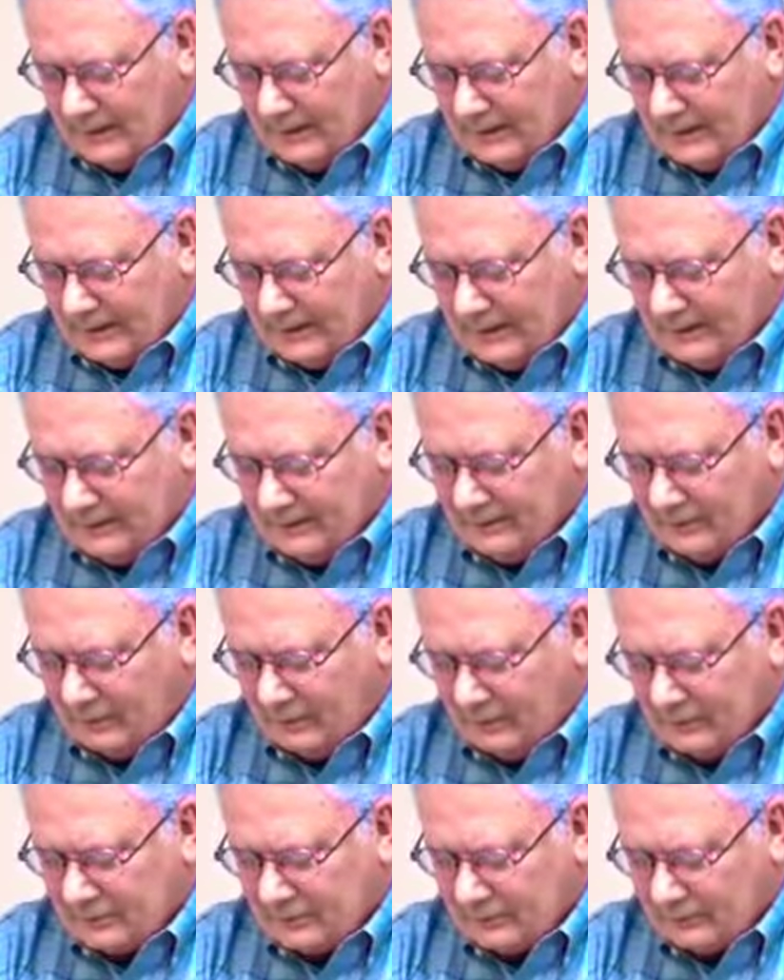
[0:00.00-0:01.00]
And Enoch
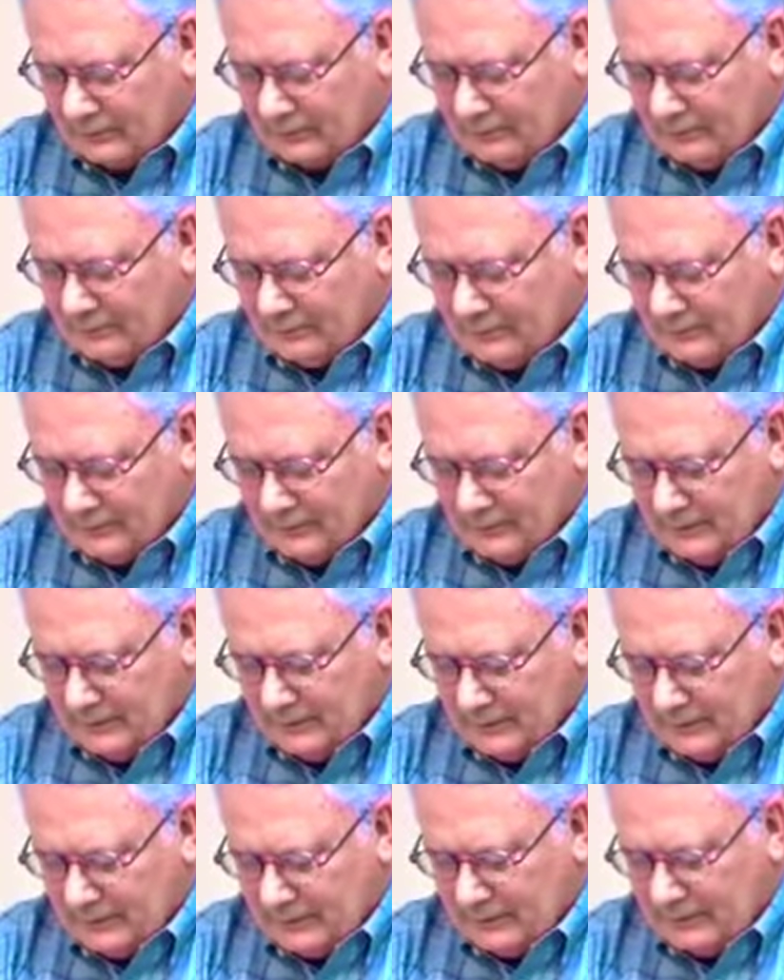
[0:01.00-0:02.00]
also,
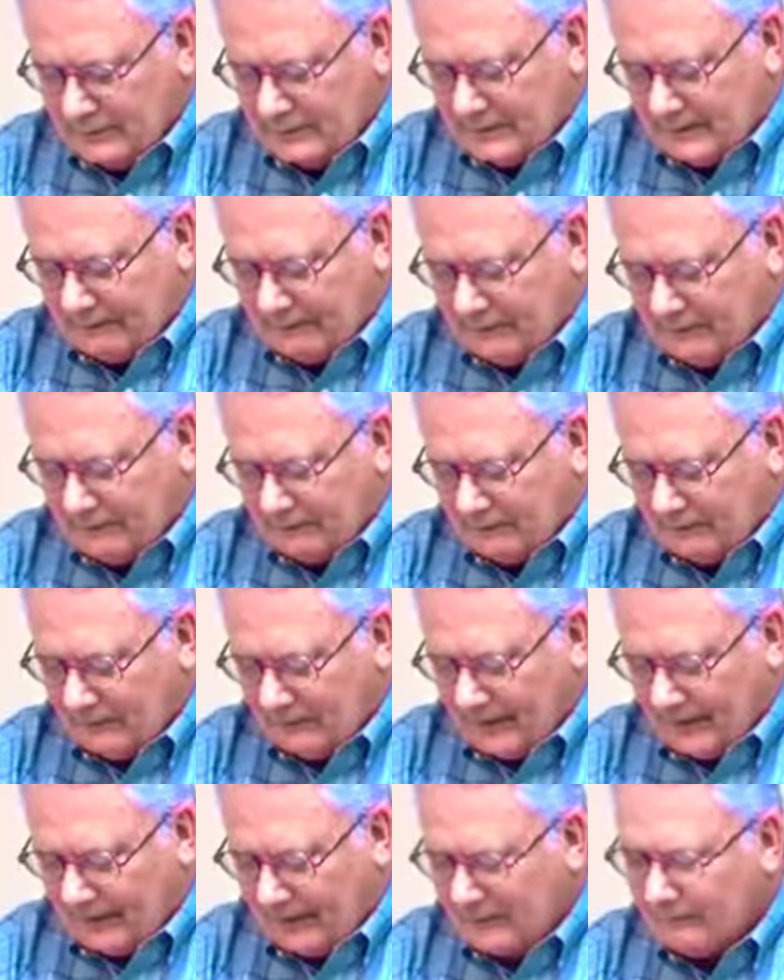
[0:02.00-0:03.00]
the seventh
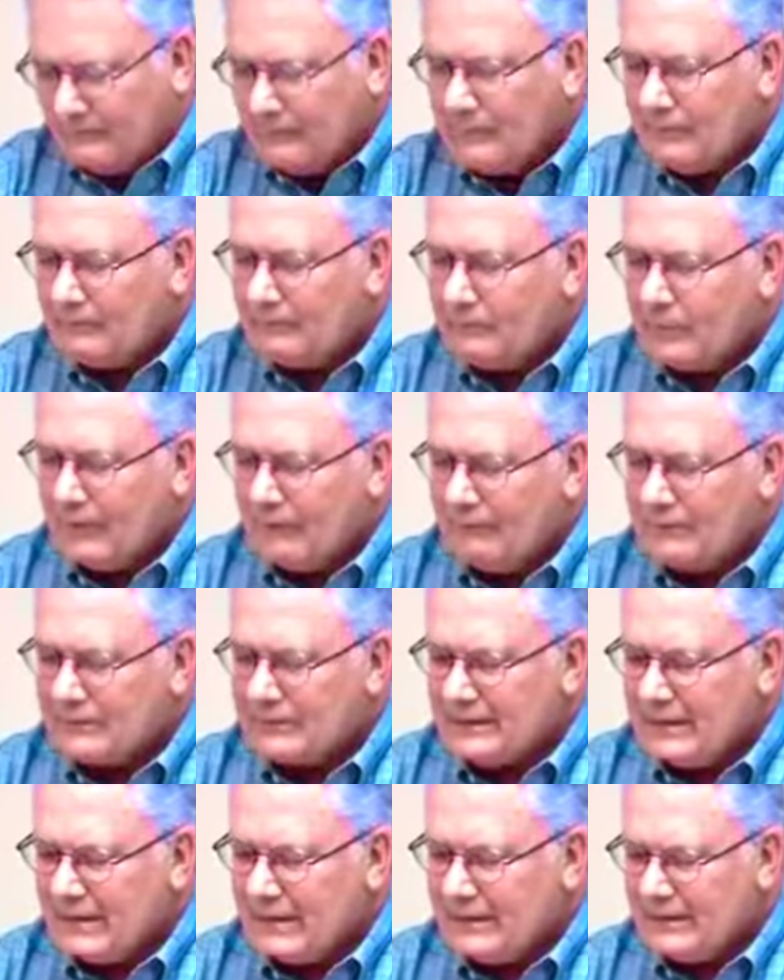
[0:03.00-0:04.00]
from Adam,
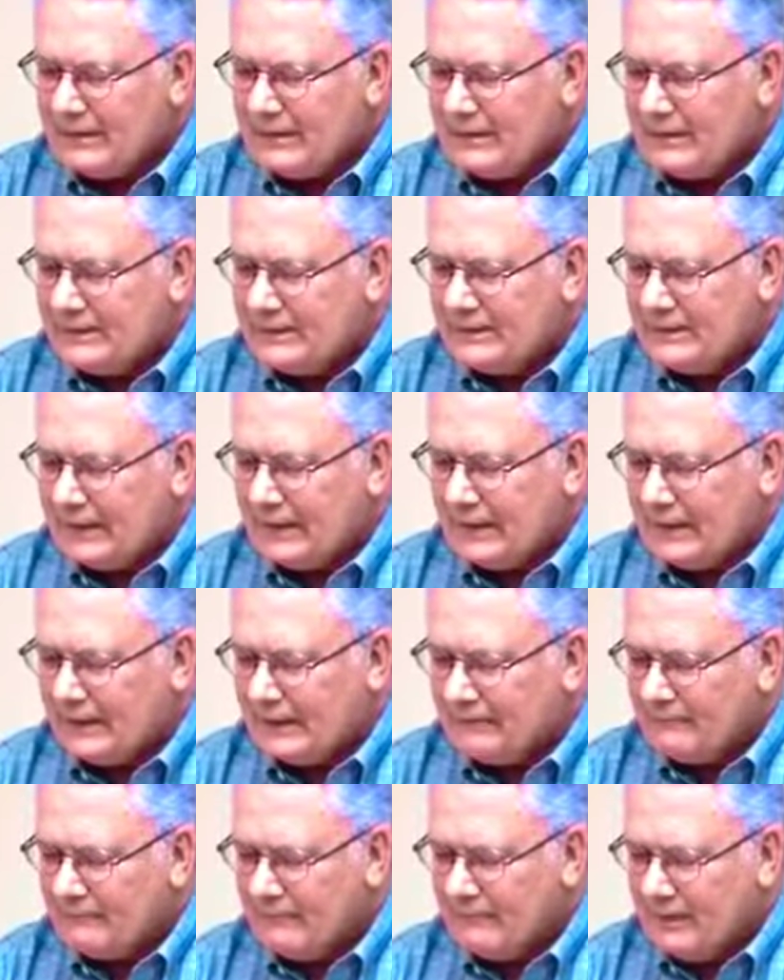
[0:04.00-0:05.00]
prophesied these
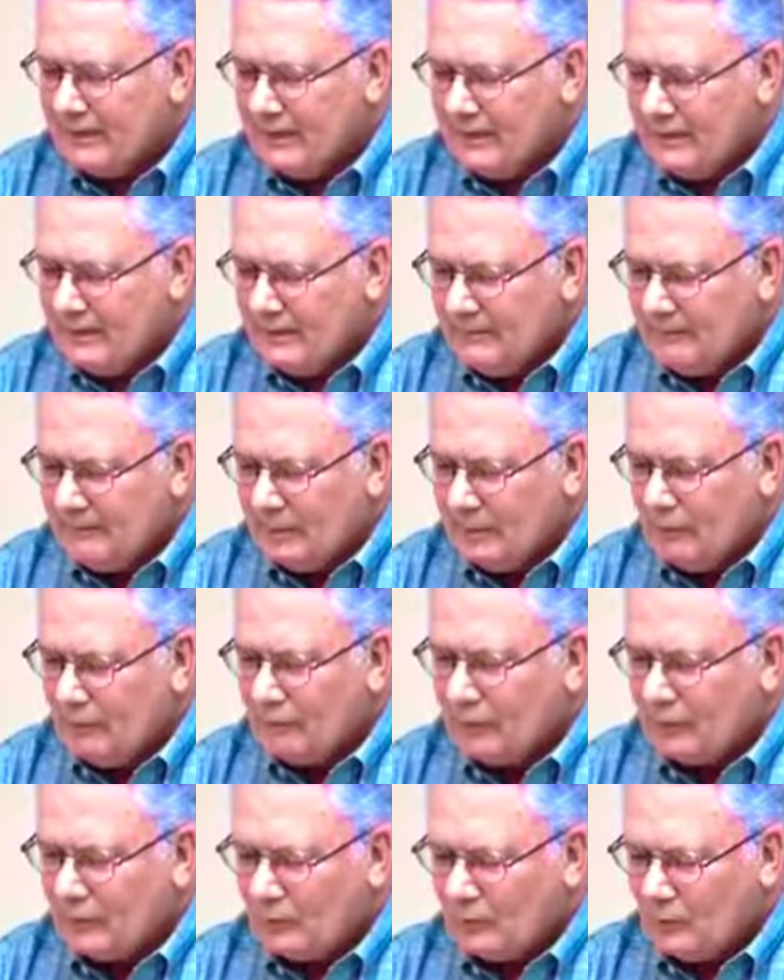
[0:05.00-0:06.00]
saying,
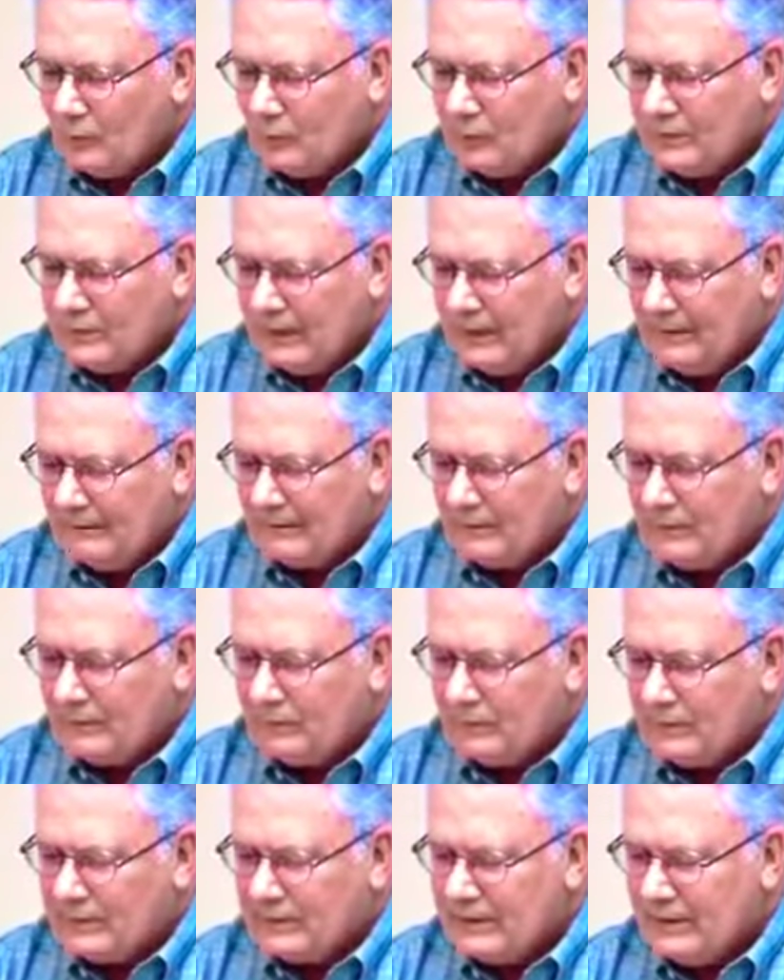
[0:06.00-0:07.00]
Behold, the Lord
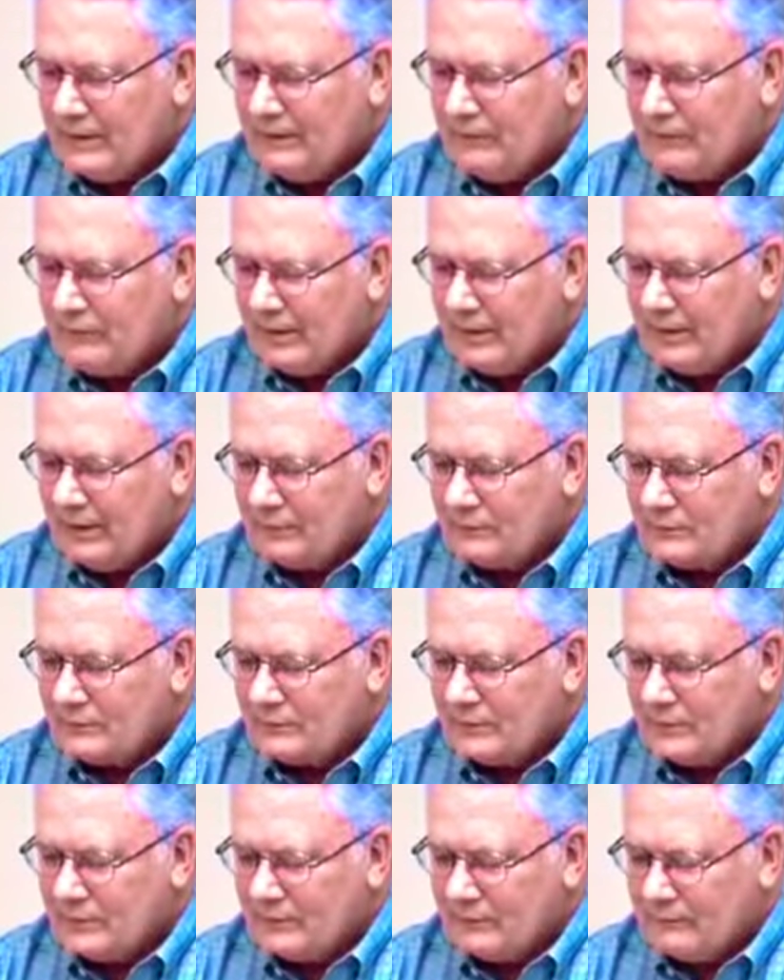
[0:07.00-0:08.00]
cometh with ten
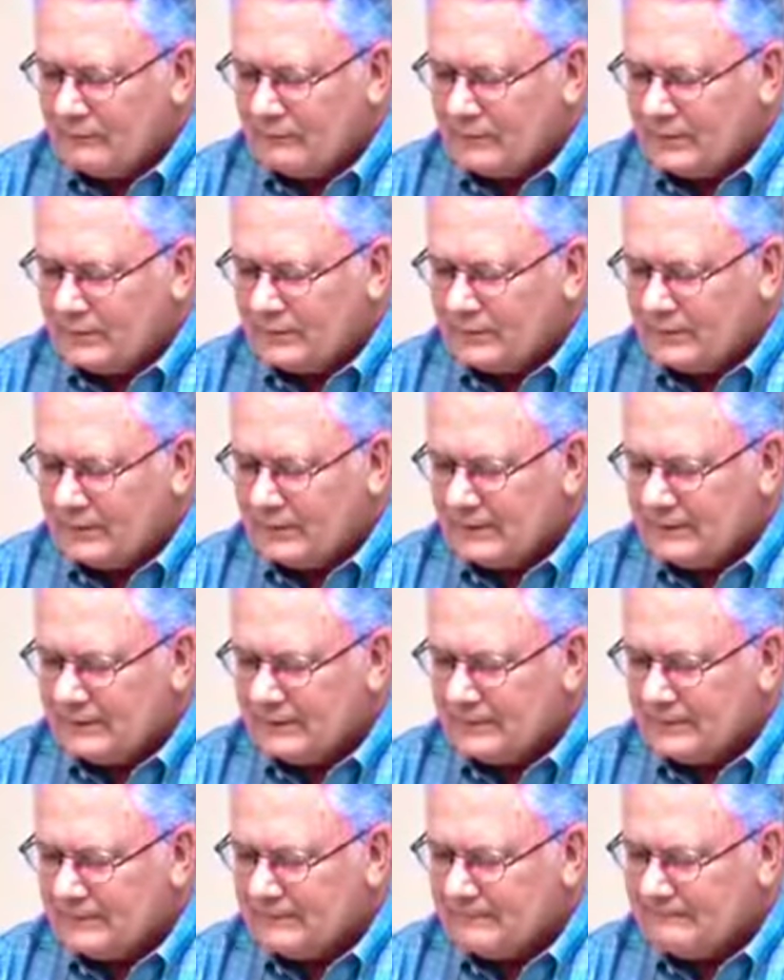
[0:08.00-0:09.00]
thousands of his
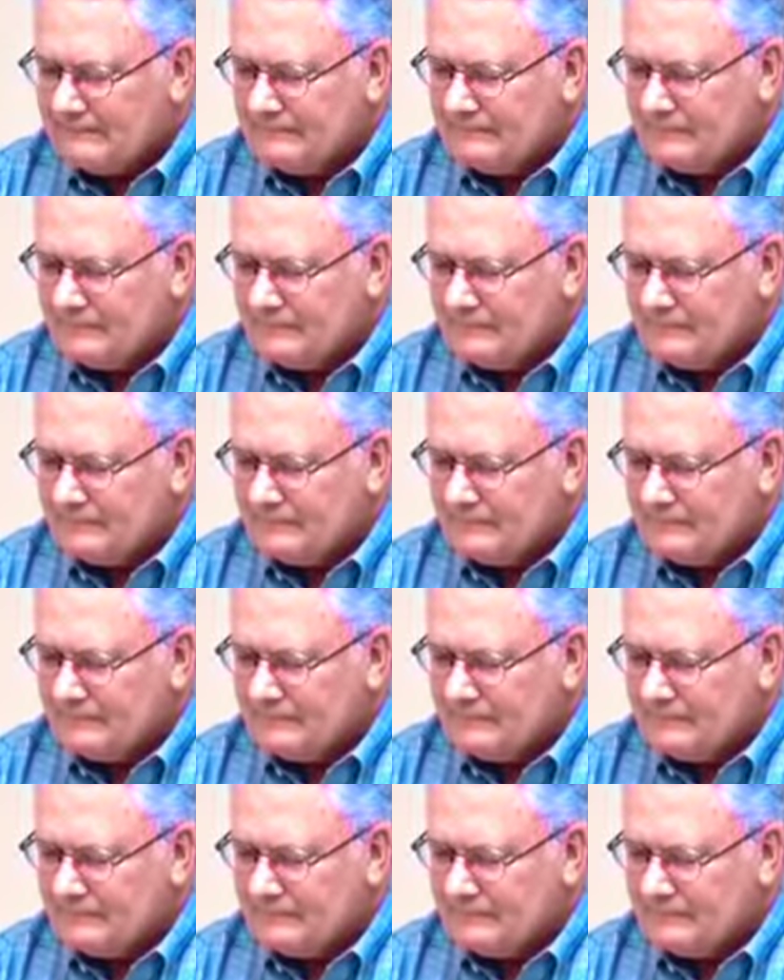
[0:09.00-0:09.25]
saints